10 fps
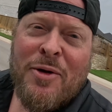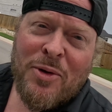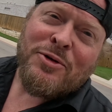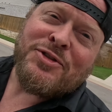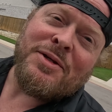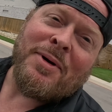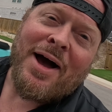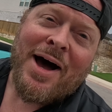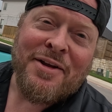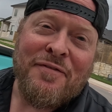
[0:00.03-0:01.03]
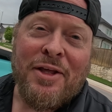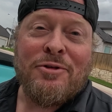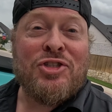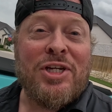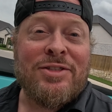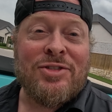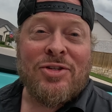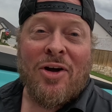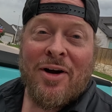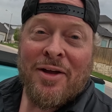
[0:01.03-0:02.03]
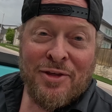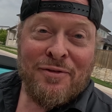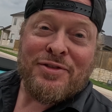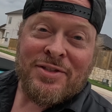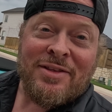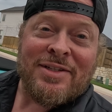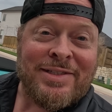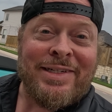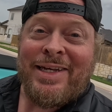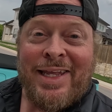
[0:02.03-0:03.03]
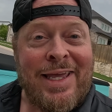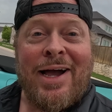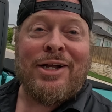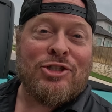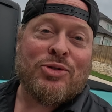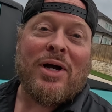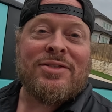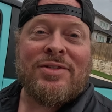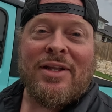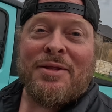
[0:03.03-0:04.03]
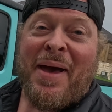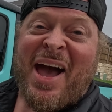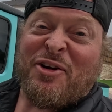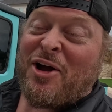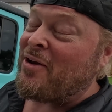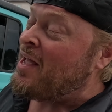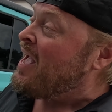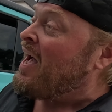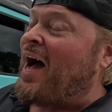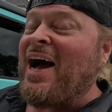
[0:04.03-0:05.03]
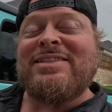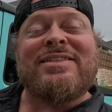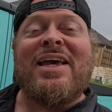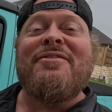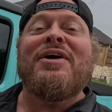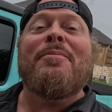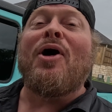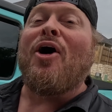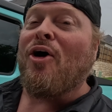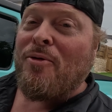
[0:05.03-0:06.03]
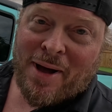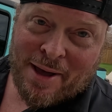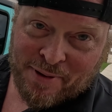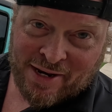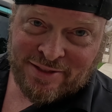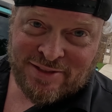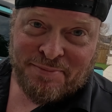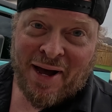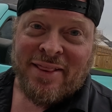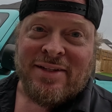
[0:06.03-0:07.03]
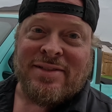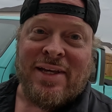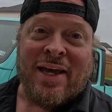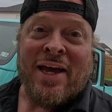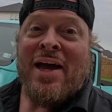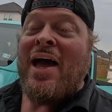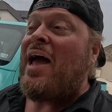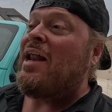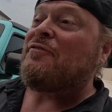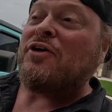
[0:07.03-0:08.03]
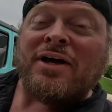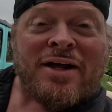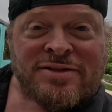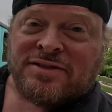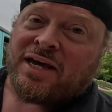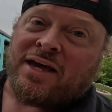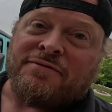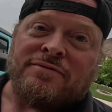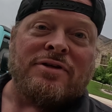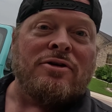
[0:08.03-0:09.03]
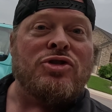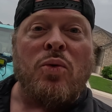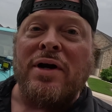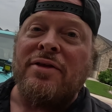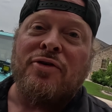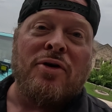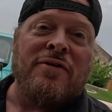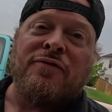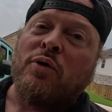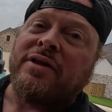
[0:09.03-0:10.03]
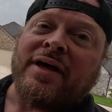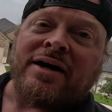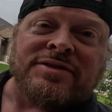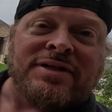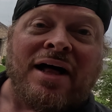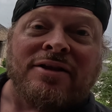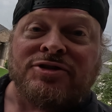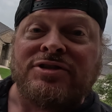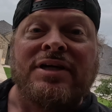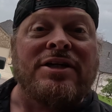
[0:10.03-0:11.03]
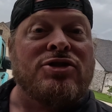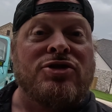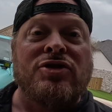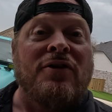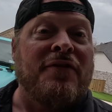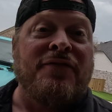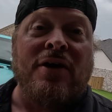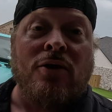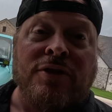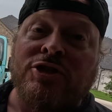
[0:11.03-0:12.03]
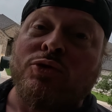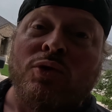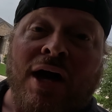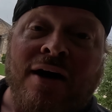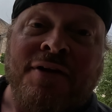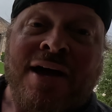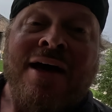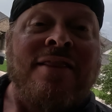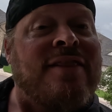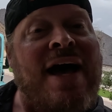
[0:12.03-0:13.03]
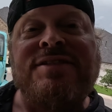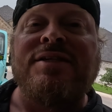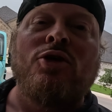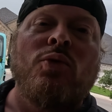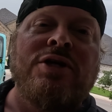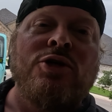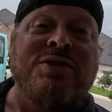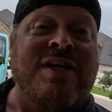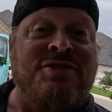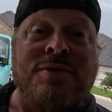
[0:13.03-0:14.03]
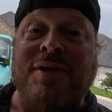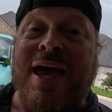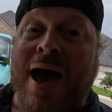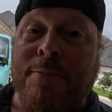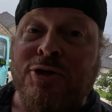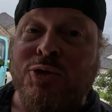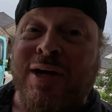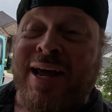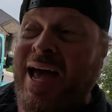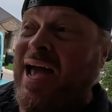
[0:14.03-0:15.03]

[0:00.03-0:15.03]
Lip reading: anyone who's seen my Honda videos, chances are you've seen this neon truck sitting in the background. I saved up all my pennies to buy this thing. And if you're gonna save, $20, $30, $40,000 to get yourself a vehicle that you love, the last thing you wanna do is have something happen to it